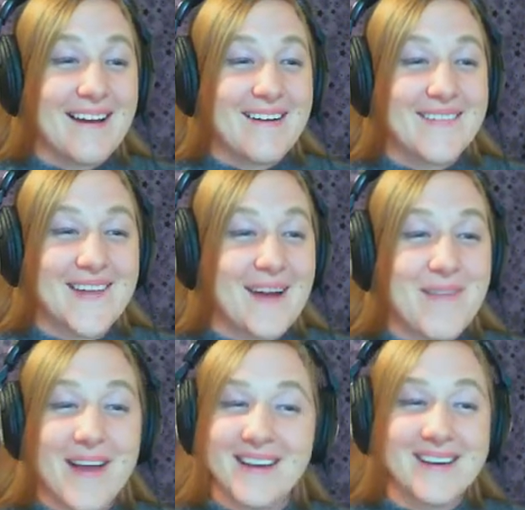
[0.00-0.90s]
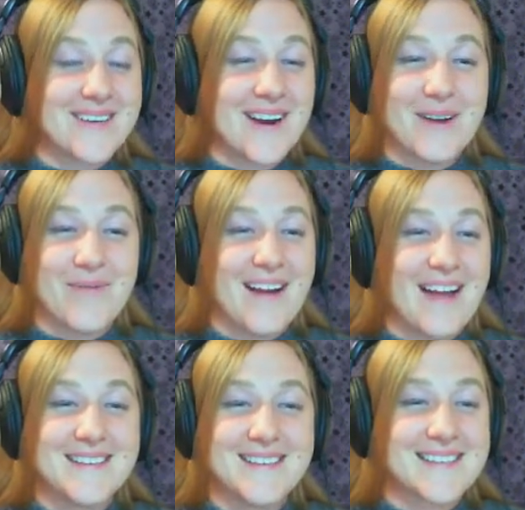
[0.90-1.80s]
Um, I'm not gonna try to
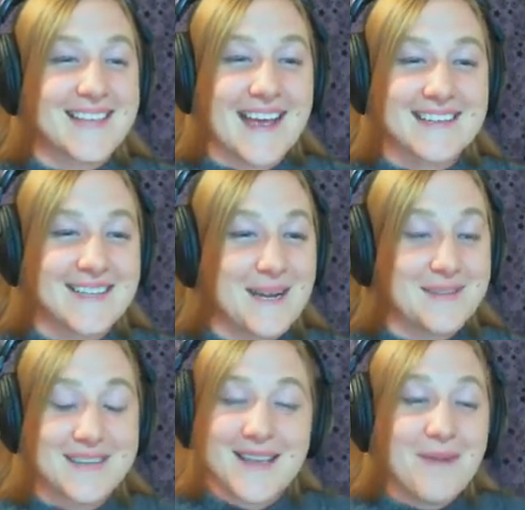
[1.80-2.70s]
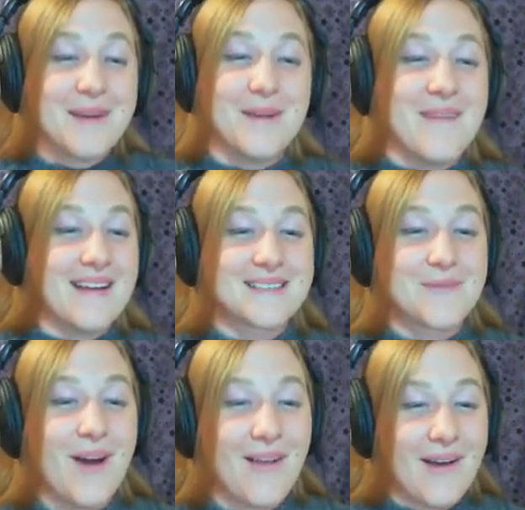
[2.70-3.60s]
pronounce these last names because I'm gonna mess
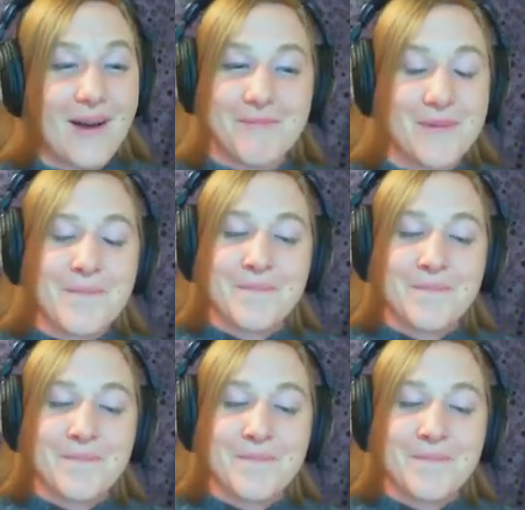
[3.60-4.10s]
them all up.